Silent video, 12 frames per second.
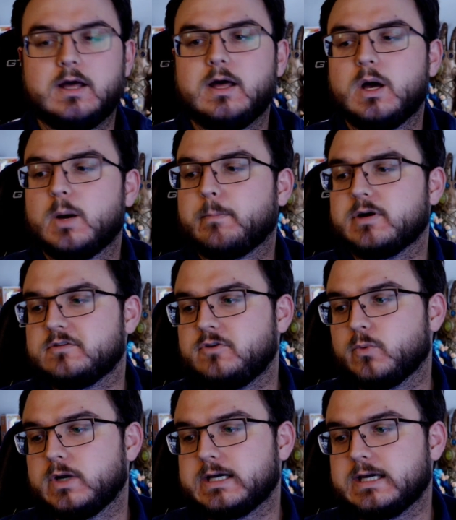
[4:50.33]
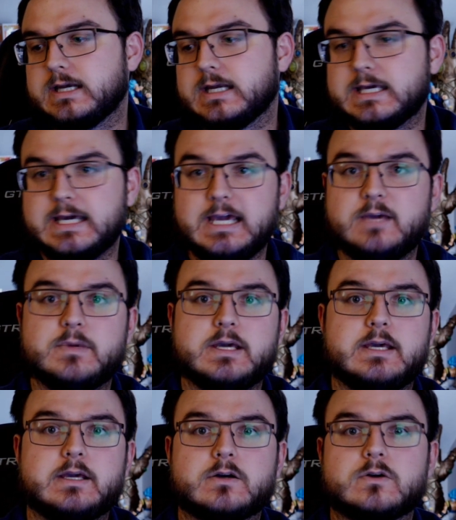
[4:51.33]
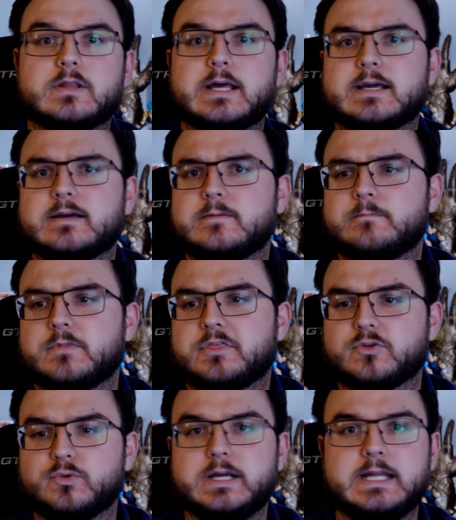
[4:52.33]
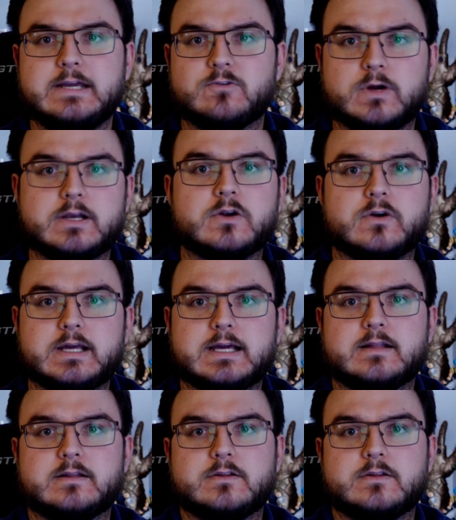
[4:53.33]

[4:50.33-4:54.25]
but if you want to get into gaming or like 3D rendering,